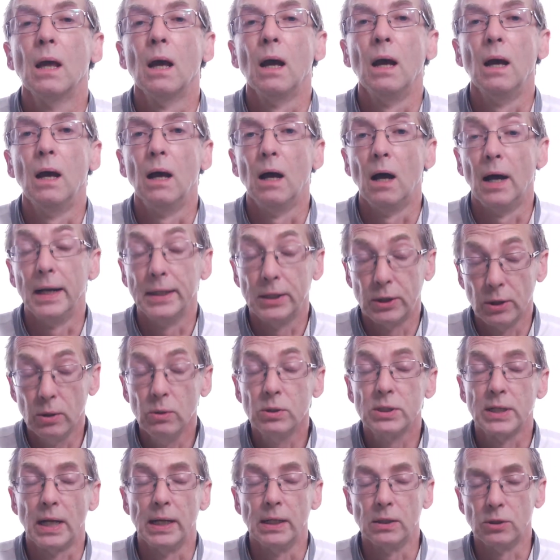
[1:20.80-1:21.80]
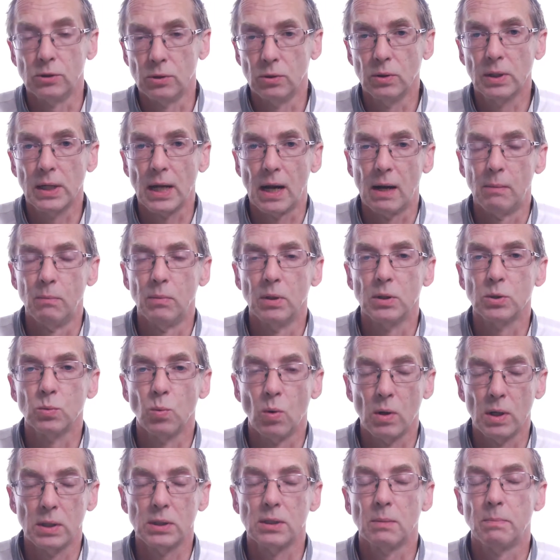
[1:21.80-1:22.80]
I do take two cameras,
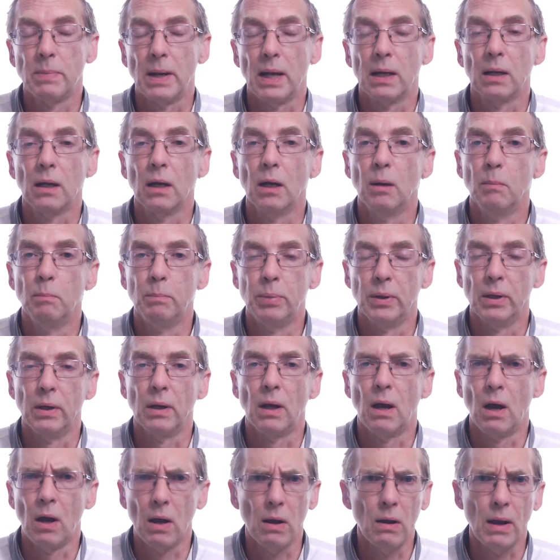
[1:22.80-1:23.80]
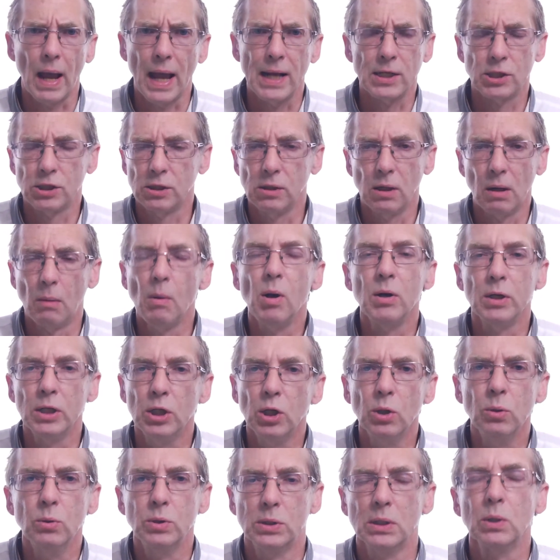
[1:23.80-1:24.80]
one as a backup, but I'm only
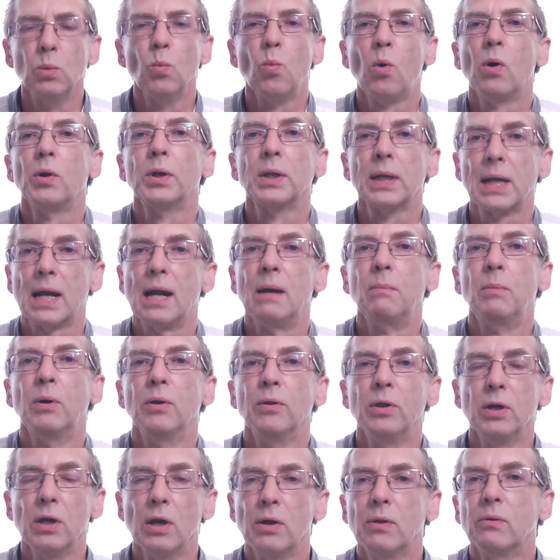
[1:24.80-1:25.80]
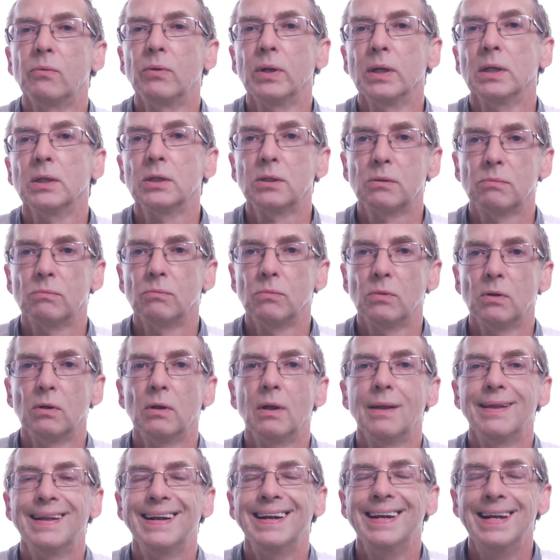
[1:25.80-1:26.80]
using one camera. The other is
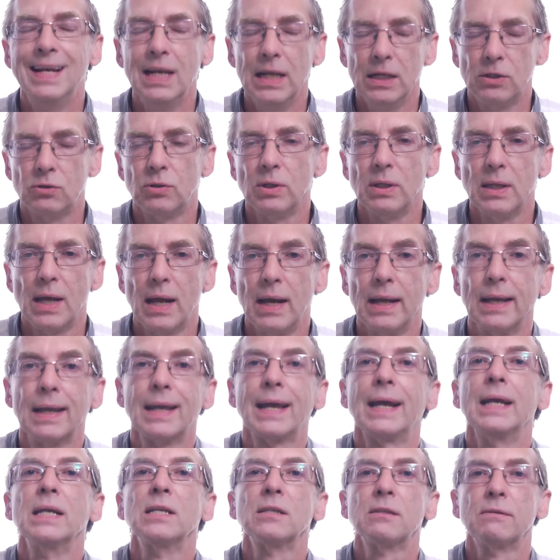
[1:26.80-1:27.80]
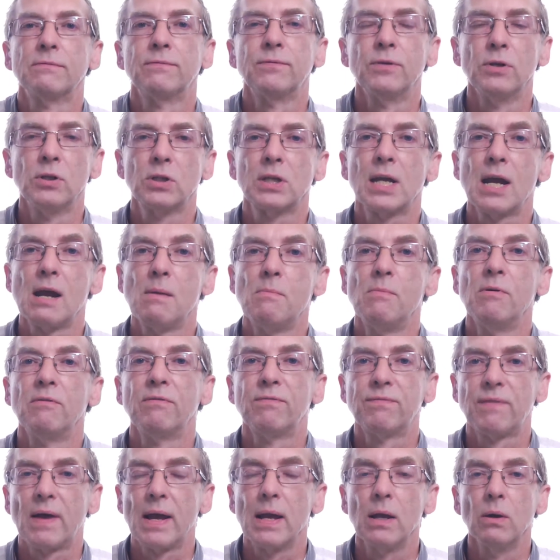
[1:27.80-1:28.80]
literally there in case the first camera
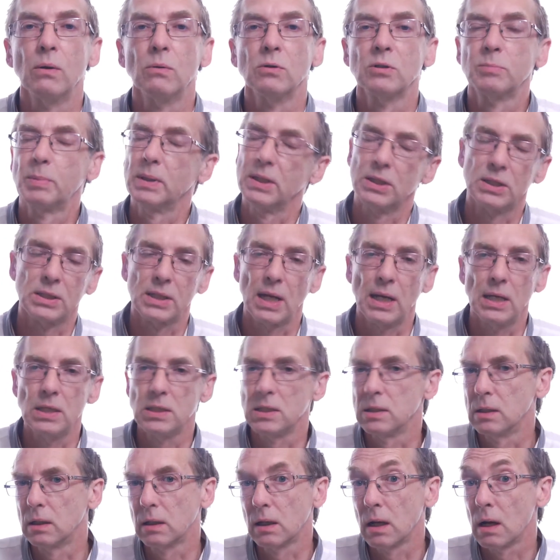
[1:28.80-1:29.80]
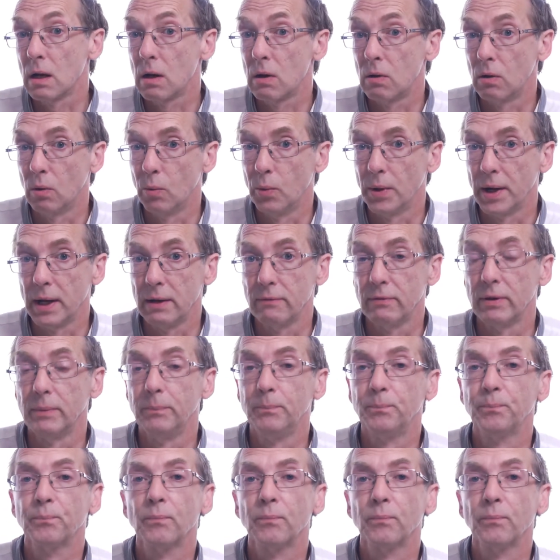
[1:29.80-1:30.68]
fails, but it stays in the car or whatever.